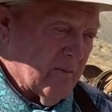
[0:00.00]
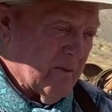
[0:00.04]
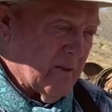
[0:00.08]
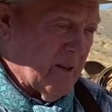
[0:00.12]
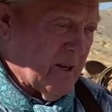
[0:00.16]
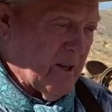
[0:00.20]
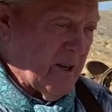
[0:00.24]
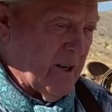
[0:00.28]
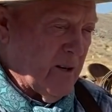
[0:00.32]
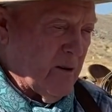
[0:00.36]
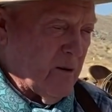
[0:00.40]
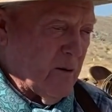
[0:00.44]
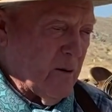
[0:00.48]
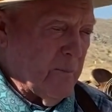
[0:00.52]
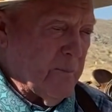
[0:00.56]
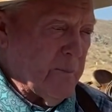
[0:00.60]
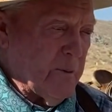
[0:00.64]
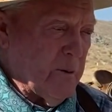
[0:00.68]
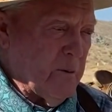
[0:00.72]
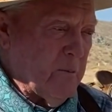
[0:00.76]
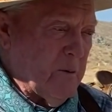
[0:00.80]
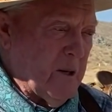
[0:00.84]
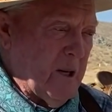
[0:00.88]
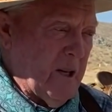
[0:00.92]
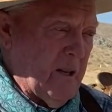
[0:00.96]
Now, I hope
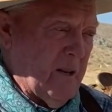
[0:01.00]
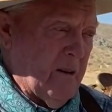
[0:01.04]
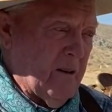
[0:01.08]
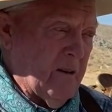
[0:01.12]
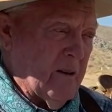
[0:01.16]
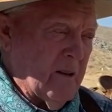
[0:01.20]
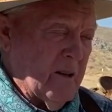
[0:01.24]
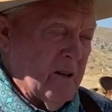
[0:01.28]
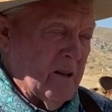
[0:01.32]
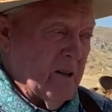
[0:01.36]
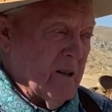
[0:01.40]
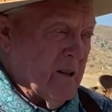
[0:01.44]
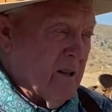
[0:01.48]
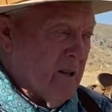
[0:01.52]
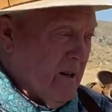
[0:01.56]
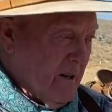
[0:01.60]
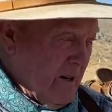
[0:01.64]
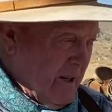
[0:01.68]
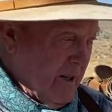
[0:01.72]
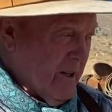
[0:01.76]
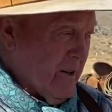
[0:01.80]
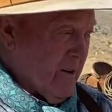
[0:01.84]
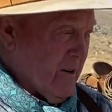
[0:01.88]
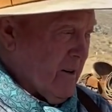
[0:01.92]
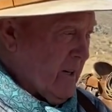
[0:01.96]
you mean
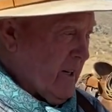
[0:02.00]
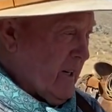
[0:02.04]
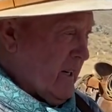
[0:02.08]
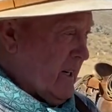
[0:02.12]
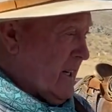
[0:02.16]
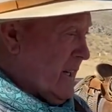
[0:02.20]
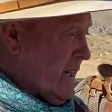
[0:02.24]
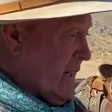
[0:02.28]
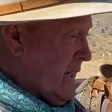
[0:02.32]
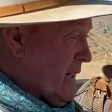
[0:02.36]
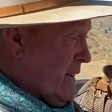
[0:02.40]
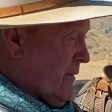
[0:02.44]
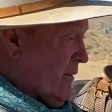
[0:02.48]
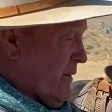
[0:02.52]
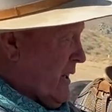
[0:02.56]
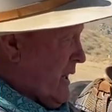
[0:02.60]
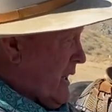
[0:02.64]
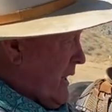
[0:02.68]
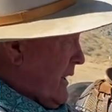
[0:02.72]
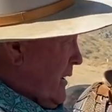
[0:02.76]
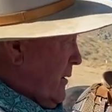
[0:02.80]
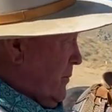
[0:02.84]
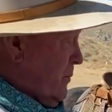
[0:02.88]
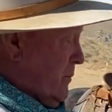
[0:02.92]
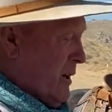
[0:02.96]
literally like I've
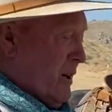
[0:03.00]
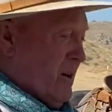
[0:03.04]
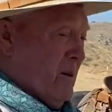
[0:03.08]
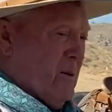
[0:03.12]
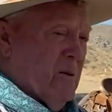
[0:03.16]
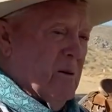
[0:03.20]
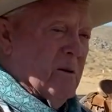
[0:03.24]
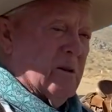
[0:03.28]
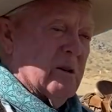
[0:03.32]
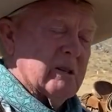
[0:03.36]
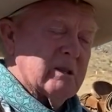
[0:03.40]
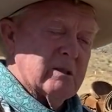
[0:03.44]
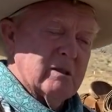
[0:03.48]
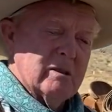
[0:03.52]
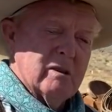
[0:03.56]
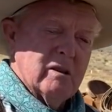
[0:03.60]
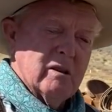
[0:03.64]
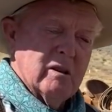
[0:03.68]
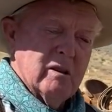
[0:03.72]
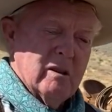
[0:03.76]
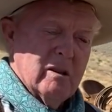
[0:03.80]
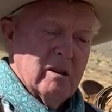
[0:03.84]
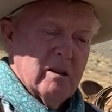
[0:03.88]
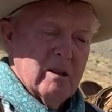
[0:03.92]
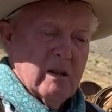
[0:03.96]
got on my horse.
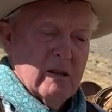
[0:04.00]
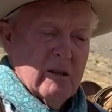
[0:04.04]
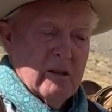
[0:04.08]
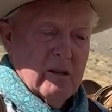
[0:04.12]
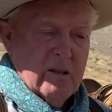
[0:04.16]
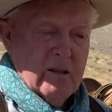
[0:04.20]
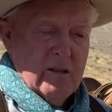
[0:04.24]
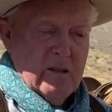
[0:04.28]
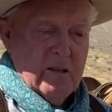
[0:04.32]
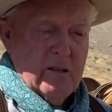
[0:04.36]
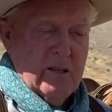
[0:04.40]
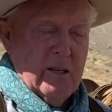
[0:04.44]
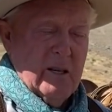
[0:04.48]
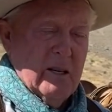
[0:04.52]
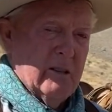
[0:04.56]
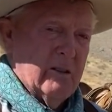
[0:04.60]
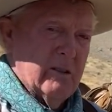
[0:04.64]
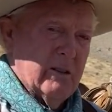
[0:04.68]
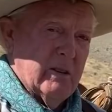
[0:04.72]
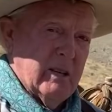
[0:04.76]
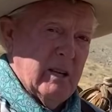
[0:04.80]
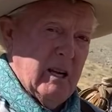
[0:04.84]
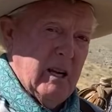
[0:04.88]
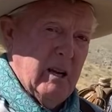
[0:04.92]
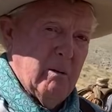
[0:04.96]
The
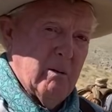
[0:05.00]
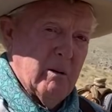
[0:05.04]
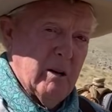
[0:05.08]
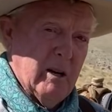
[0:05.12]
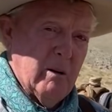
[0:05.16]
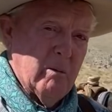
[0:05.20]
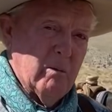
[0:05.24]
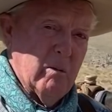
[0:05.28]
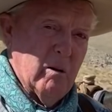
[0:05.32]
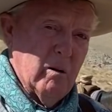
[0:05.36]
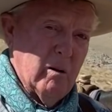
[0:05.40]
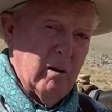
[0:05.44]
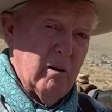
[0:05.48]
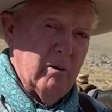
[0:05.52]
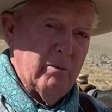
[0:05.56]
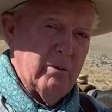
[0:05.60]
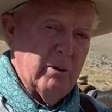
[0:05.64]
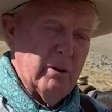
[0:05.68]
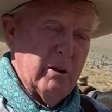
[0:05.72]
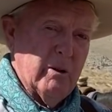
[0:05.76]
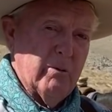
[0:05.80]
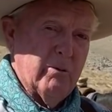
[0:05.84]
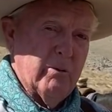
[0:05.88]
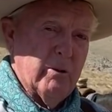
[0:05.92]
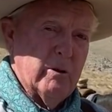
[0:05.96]
other day when I rode him for
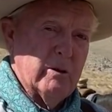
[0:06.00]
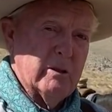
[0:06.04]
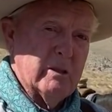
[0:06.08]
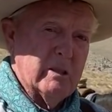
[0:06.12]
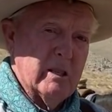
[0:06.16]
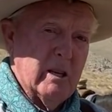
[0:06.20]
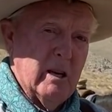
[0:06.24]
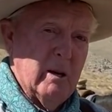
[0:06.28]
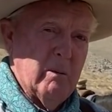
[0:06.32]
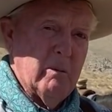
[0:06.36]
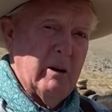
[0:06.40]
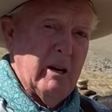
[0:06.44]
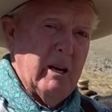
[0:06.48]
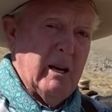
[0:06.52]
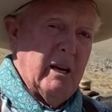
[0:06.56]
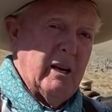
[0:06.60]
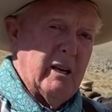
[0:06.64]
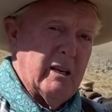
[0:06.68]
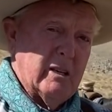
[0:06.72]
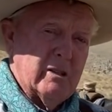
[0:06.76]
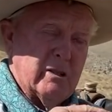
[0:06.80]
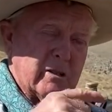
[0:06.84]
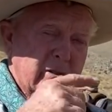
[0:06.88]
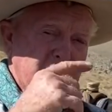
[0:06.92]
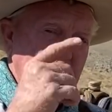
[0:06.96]
the first time, I
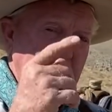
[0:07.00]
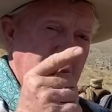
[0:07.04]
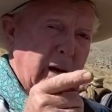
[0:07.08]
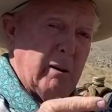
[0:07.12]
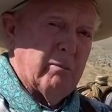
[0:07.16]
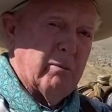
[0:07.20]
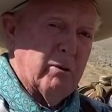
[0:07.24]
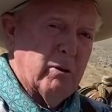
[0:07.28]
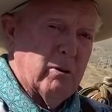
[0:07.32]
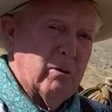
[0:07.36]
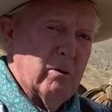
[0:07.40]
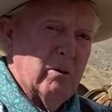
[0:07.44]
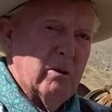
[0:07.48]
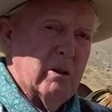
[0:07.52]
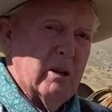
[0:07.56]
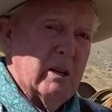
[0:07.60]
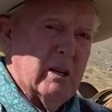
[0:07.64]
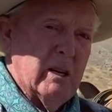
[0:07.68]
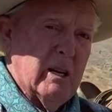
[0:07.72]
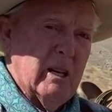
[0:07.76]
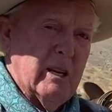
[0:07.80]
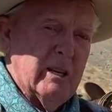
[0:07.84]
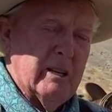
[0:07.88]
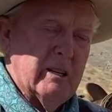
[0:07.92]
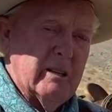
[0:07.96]
had a strap through the
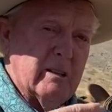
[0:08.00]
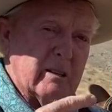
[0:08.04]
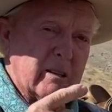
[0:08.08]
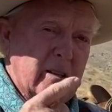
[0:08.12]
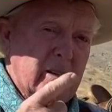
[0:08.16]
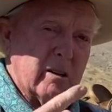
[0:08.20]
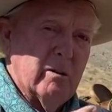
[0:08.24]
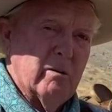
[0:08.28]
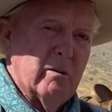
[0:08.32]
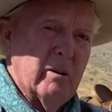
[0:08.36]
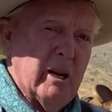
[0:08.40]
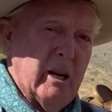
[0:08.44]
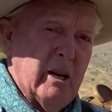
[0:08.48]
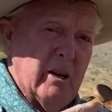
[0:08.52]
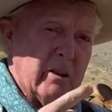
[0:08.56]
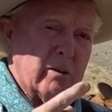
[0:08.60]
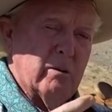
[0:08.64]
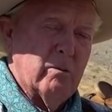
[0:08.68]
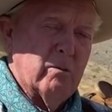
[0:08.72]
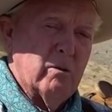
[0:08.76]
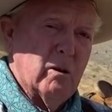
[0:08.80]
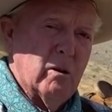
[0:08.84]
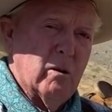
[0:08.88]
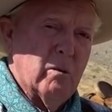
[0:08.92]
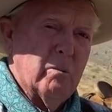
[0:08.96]
gullet and around
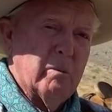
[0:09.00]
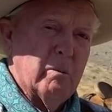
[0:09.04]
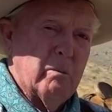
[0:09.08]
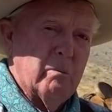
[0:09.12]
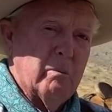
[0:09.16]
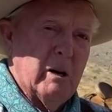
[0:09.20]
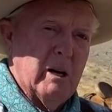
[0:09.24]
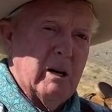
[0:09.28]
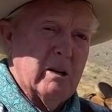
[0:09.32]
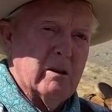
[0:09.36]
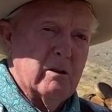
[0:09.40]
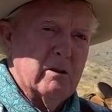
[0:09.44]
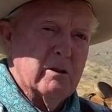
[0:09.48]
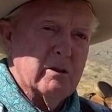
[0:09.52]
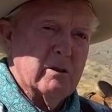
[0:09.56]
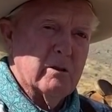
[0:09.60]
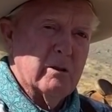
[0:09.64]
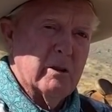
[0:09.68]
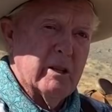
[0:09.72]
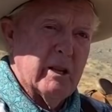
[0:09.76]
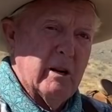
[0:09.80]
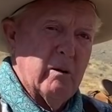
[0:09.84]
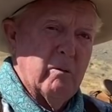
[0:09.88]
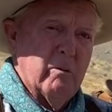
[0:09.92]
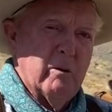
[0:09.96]
the rope and buckled so
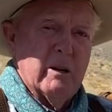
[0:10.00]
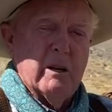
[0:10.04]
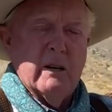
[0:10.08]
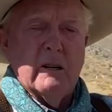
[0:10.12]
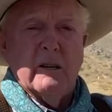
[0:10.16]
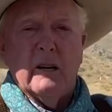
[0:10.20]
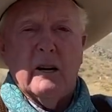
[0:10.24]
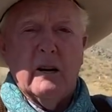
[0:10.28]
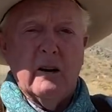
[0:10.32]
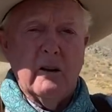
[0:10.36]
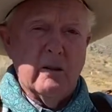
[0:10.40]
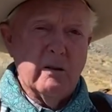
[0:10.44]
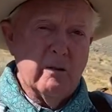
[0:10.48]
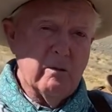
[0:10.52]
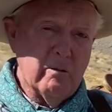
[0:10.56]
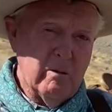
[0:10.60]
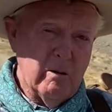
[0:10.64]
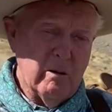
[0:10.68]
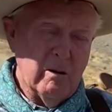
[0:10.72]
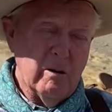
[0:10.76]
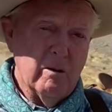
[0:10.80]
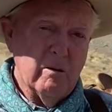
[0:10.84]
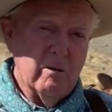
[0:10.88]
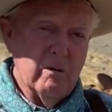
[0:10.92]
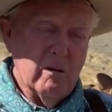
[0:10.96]
that I wouldn't tear the
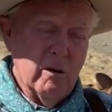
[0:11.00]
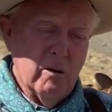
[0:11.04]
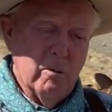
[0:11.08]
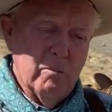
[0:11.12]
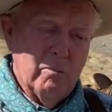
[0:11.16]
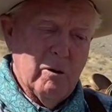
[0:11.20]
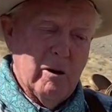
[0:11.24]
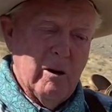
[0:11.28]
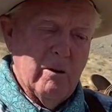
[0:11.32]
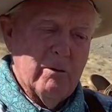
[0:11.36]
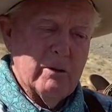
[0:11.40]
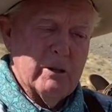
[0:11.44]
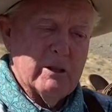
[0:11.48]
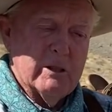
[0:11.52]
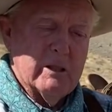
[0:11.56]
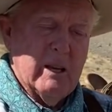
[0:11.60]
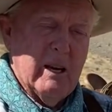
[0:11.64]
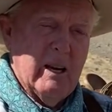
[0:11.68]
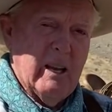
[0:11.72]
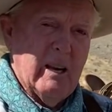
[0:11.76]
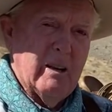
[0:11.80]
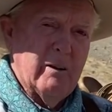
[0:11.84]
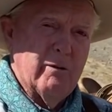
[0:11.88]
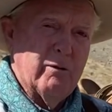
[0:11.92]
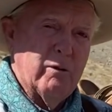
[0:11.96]
rope off the
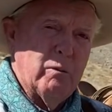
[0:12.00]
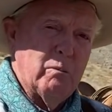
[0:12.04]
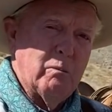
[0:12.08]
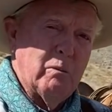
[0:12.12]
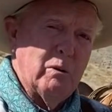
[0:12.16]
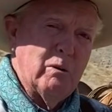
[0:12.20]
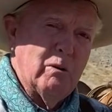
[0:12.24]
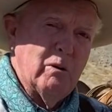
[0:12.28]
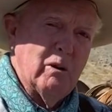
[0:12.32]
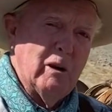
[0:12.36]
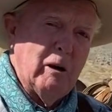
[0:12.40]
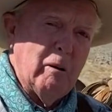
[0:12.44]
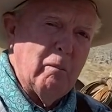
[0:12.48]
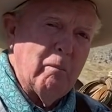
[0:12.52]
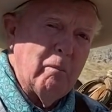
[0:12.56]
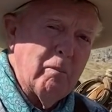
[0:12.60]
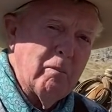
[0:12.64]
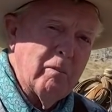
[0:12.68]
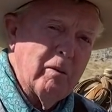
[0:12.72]
saddle if he blew up.